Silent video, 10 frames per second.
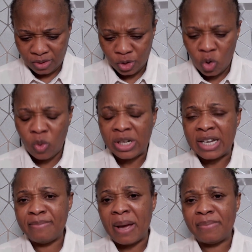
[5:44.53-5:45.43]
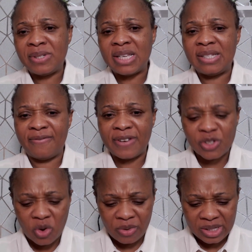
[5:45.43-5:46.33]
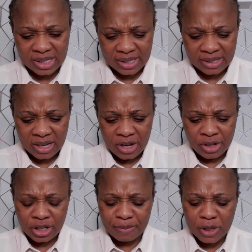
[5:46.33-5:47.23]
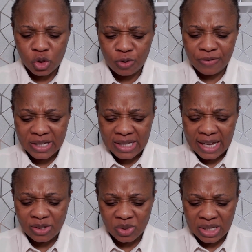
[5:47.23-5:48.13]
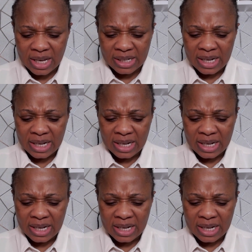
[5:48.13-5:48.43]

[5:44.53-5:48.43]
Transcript: No wonder the Bible says in 1 Corinthians chapter 2, verse 9 to 10,